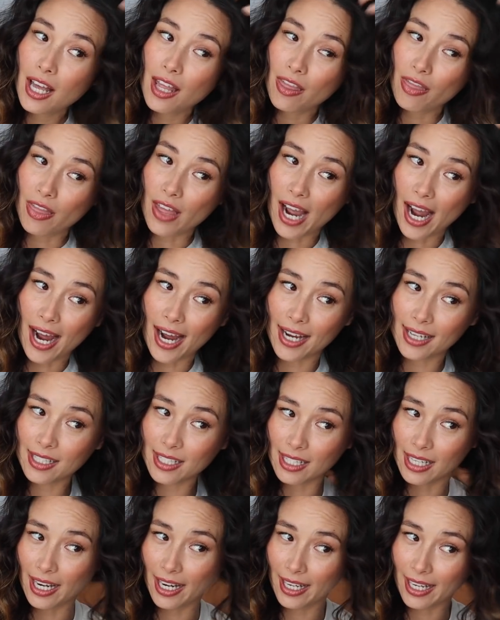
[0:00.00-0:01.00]

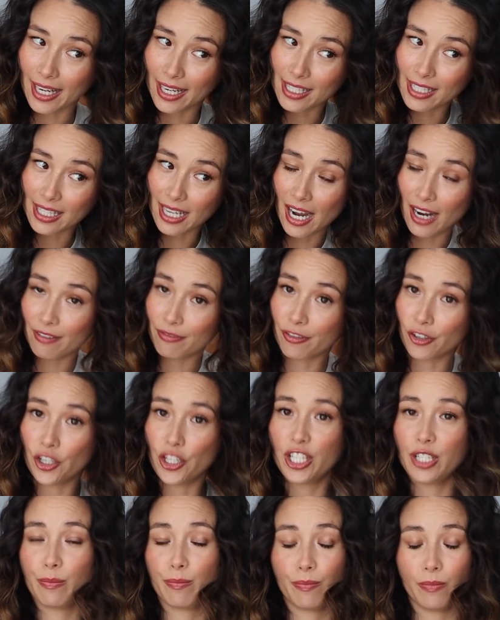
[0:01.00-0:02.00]
that it gets every
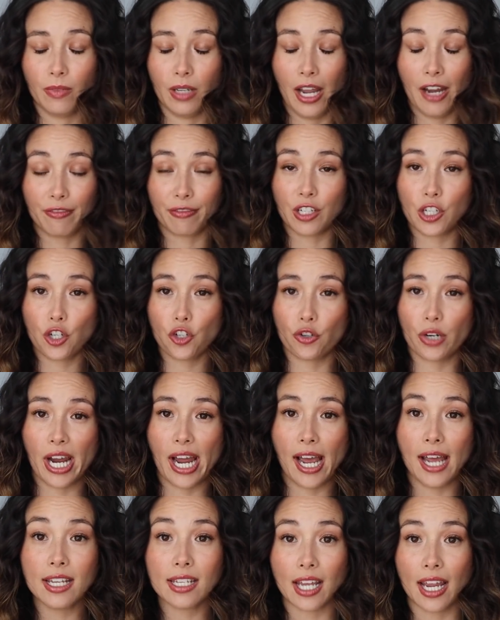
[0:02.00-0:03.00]

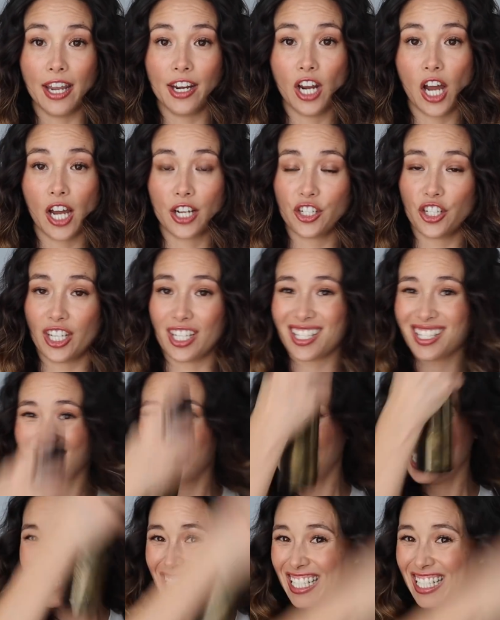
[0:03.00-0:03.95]
strand and not just,